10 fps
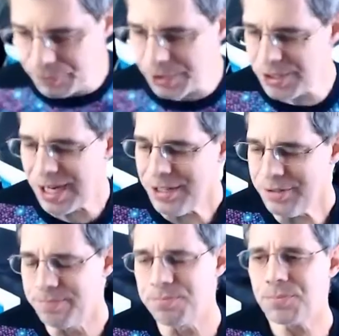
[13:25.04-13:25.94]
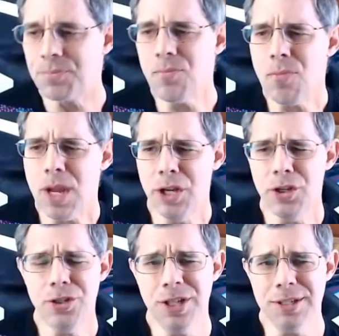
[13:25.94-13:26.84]
It's nice. It
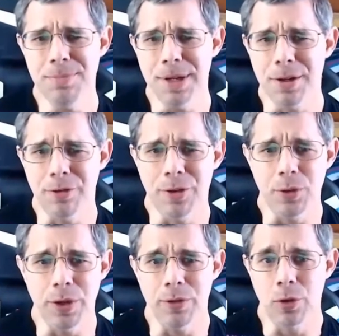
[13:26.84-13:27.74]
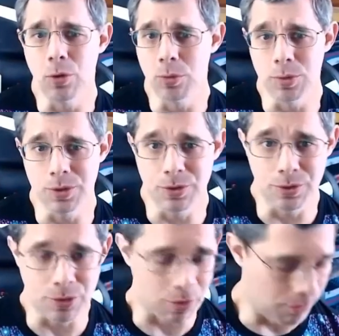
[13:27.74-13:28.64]
could taste better if, it, if the corn wasn't so
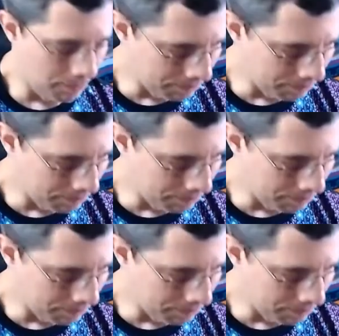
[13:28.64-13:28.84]
strong.